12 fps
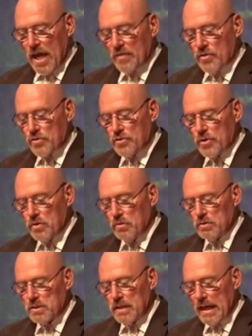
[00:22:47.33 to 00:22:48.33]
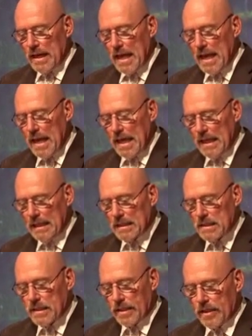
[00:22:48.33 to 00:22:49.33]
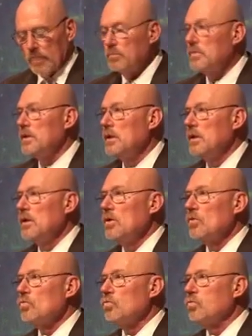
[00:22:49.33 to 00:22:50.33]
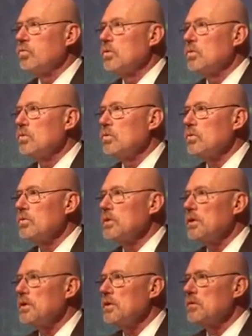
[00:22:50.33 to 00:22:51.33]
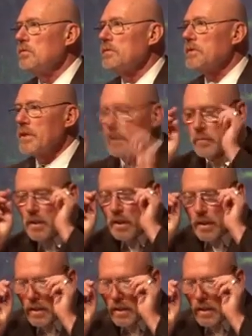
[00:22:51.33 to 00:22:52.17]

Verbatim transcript: and those that hated them ruled over them.